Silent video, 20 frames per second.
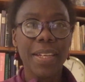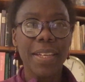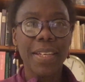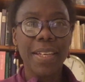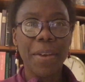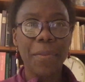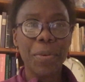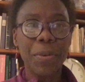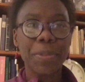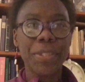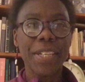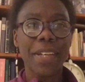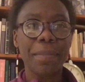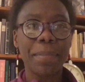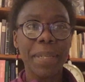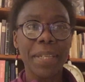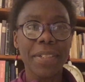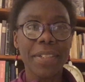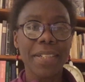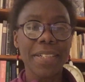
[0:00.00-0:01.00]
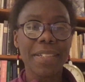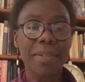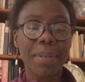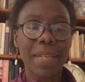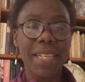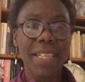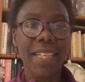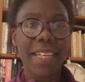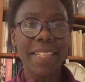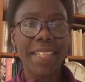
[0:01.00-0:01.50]
Yeah, what was I about to
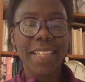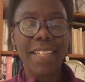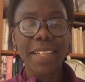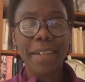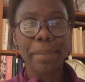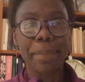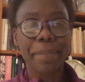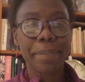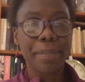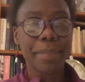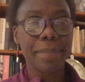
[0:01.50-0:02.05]
explain? That the